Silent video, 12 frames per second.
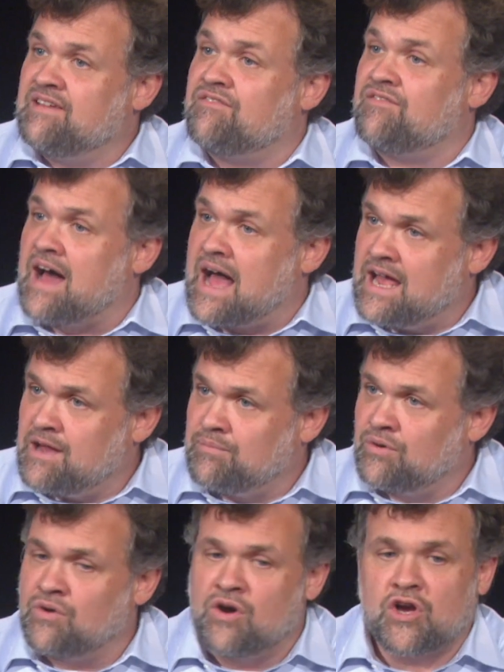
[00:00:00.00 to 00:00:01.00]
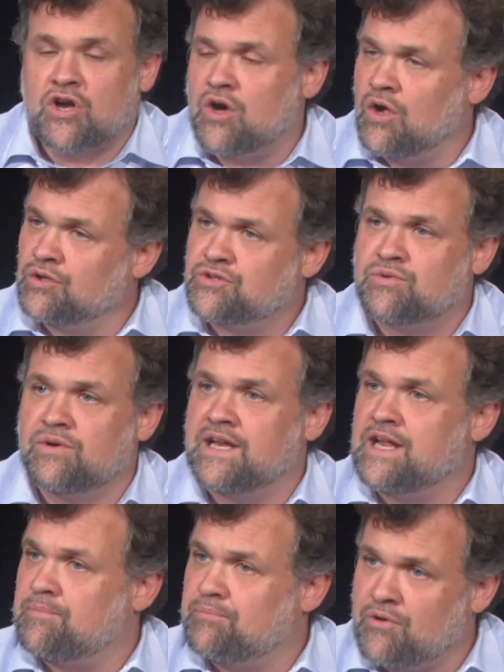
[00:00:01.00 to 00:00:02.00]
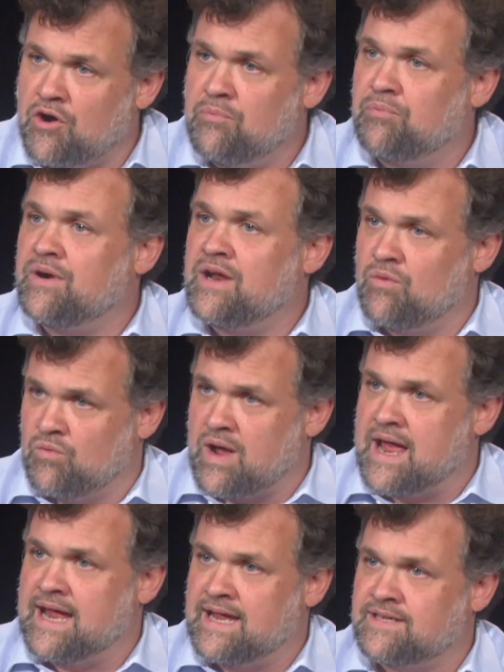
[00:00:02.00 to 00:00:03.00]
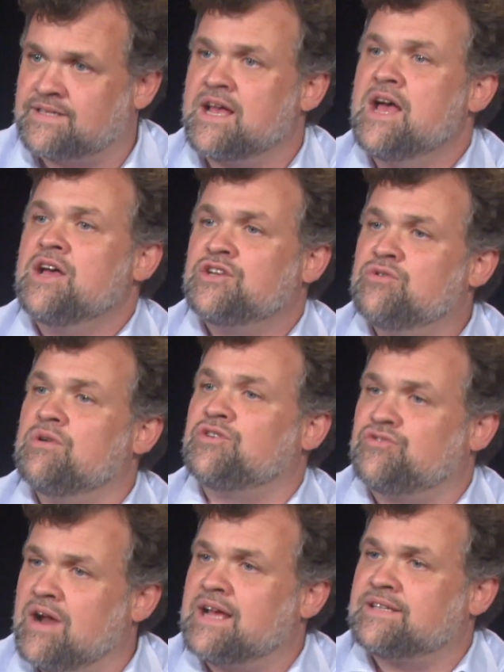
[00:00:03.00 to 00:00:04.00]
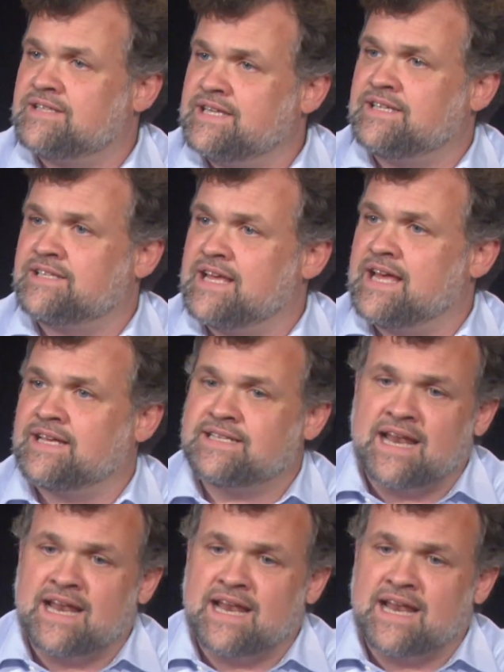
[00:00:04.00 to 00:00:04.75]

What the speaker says: viable, culturally appropriate ways to address these things.